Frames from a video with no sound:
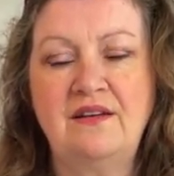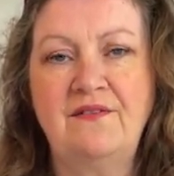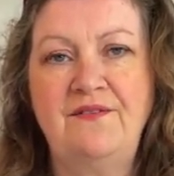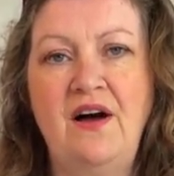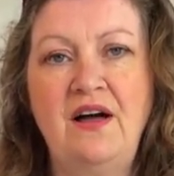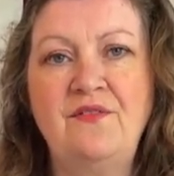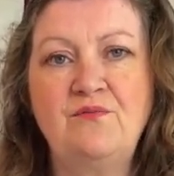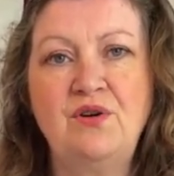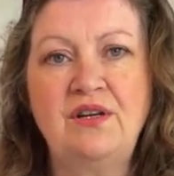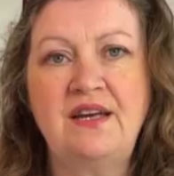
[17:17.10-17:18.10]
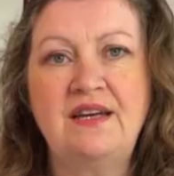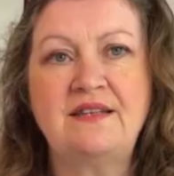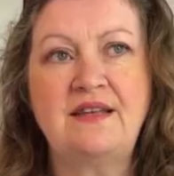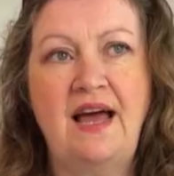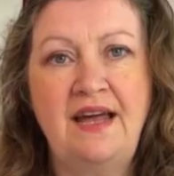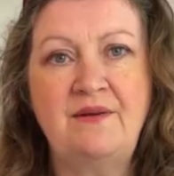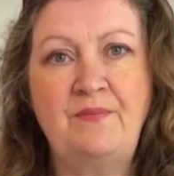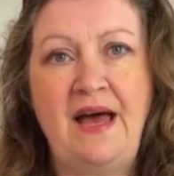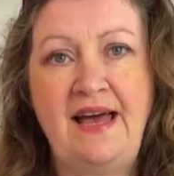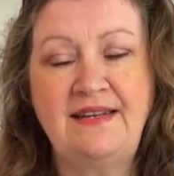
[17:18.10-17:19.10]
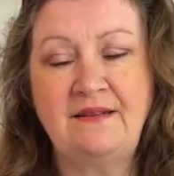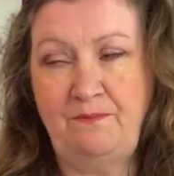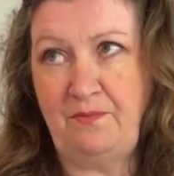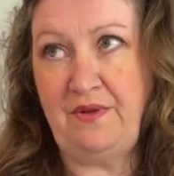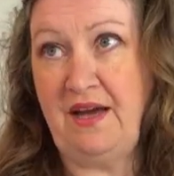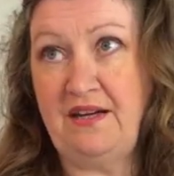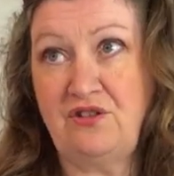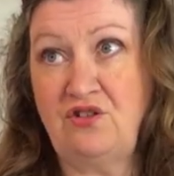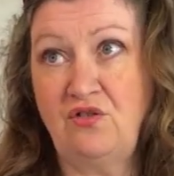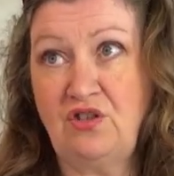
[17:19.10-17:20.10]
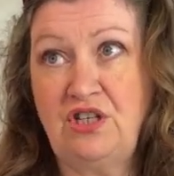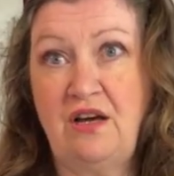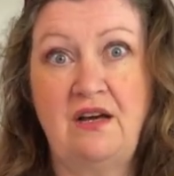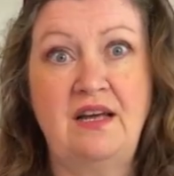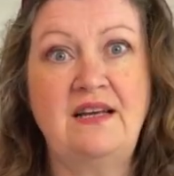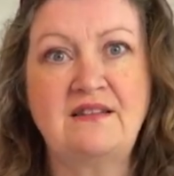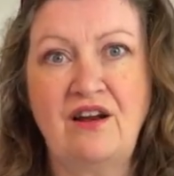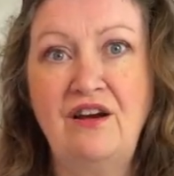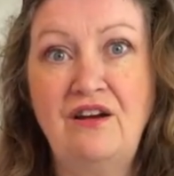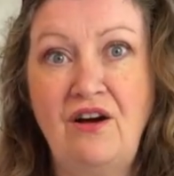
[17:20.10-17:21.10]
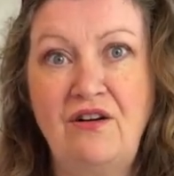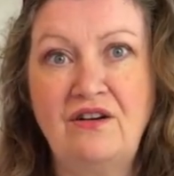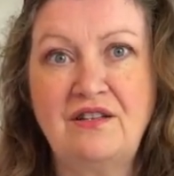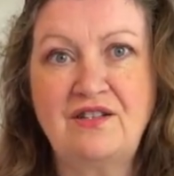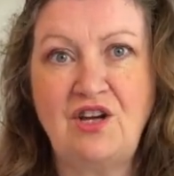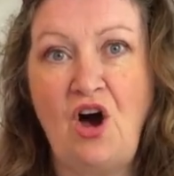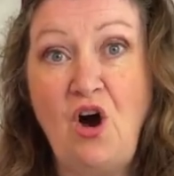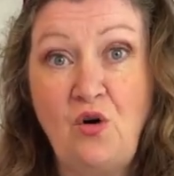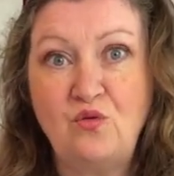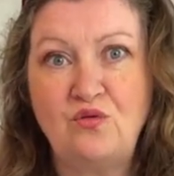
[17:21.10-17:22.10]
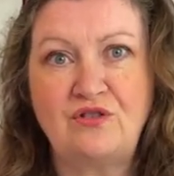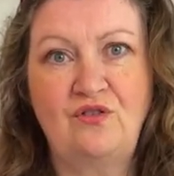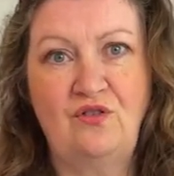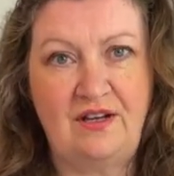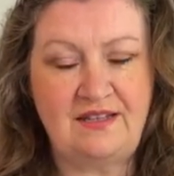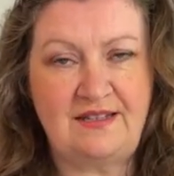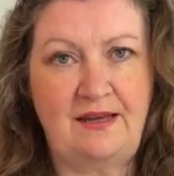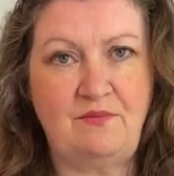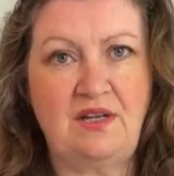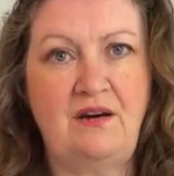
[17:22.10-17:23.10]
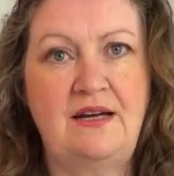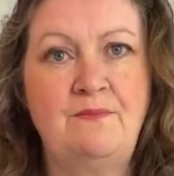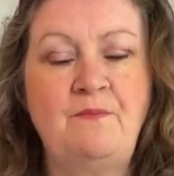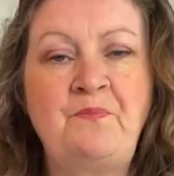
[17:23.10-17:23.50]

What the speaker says: 5 monkeys and a bed and a doctor is a lot to hold all at the same time.